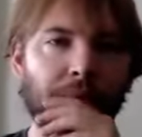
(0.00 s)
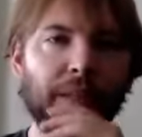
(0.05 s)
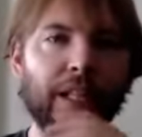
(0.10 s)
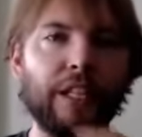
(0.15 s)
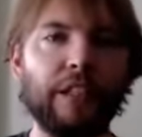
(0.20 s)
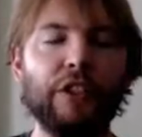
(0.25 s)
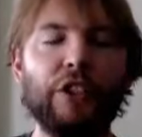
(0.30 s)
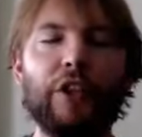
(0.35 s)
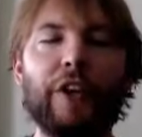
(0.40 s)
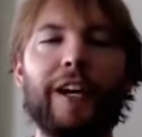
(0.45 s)

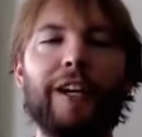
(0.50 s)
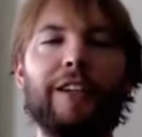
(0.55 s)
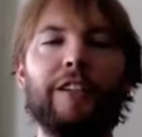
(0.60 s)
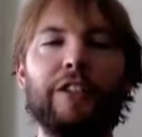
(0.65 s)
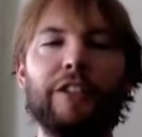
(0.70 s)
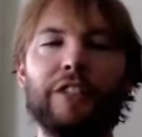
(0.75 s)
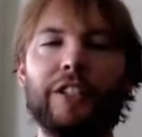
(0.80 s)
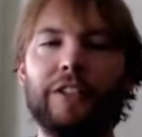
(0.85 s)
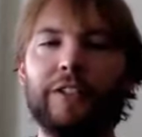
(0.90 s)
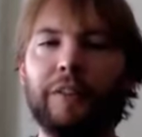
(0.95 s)
So how do you
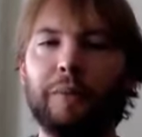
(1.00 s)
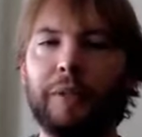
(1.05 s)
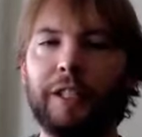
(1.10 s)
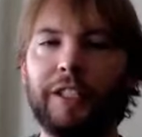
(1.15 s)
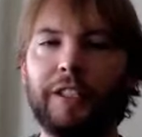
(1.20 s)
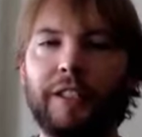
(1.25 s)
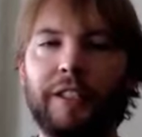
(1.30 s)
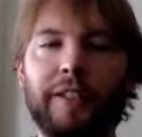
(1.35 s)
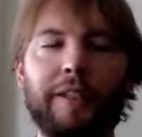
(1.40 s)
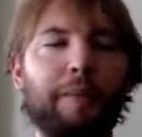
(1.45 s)
solve the
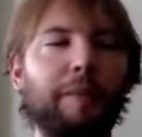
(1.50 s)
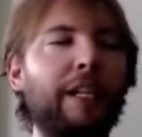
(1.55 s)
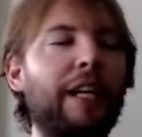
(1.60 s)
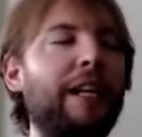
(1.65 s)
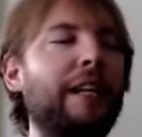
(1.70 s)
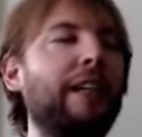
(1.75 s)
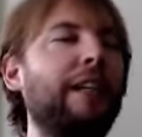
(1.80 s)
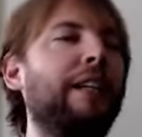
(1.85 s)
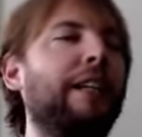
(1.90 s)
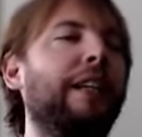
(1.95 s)
puzzle of the
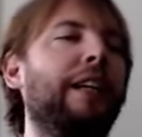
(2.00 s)
block?